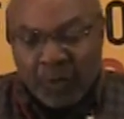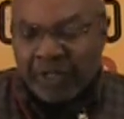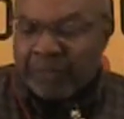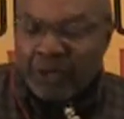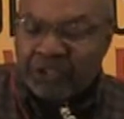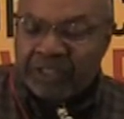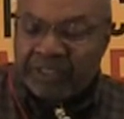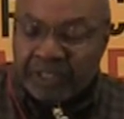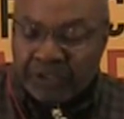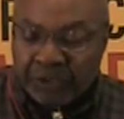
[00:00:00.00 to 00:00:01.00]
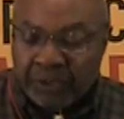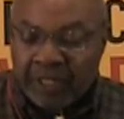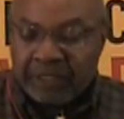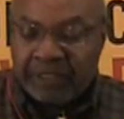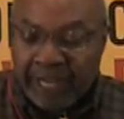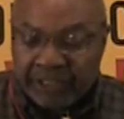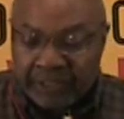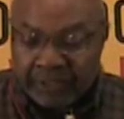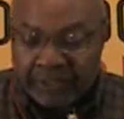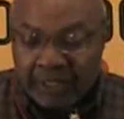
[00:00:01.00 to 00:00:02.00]
one of the most essential
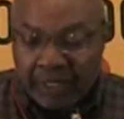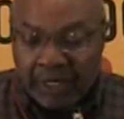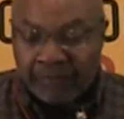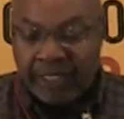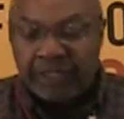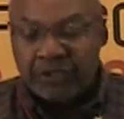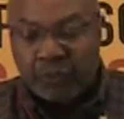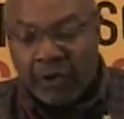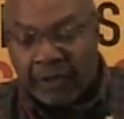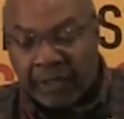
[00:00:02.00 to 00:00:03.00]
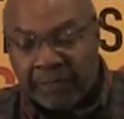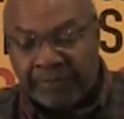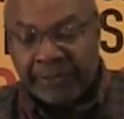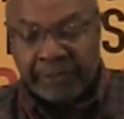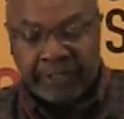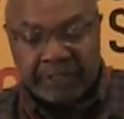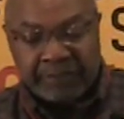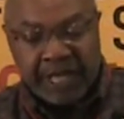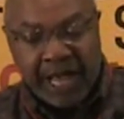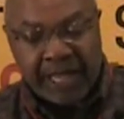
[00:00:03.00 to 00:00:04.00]
sections of Lenin's work,
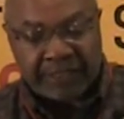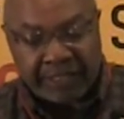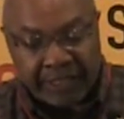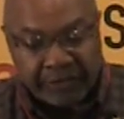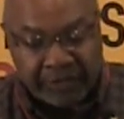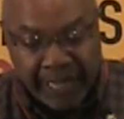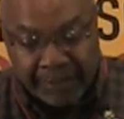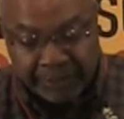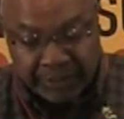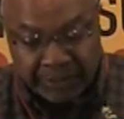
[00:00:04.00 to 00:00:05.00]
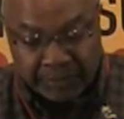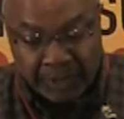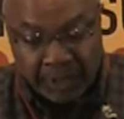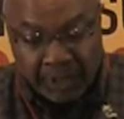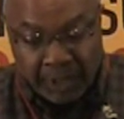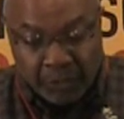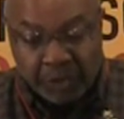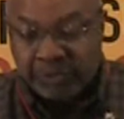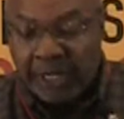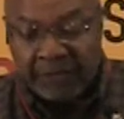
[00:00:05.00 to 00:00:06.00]
Imperialism, the Highest Stage of Capitalism,
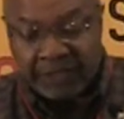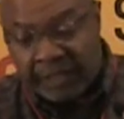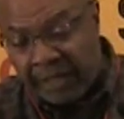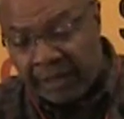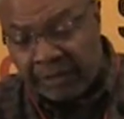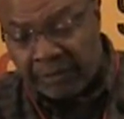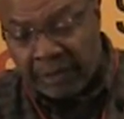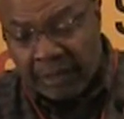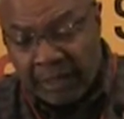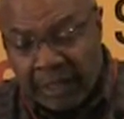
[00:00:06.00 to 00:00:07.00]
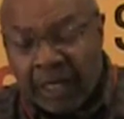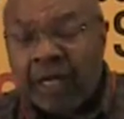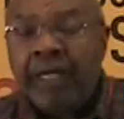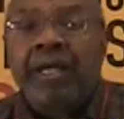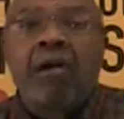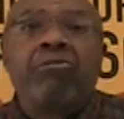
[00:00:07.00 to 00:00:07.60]
which we have studied in our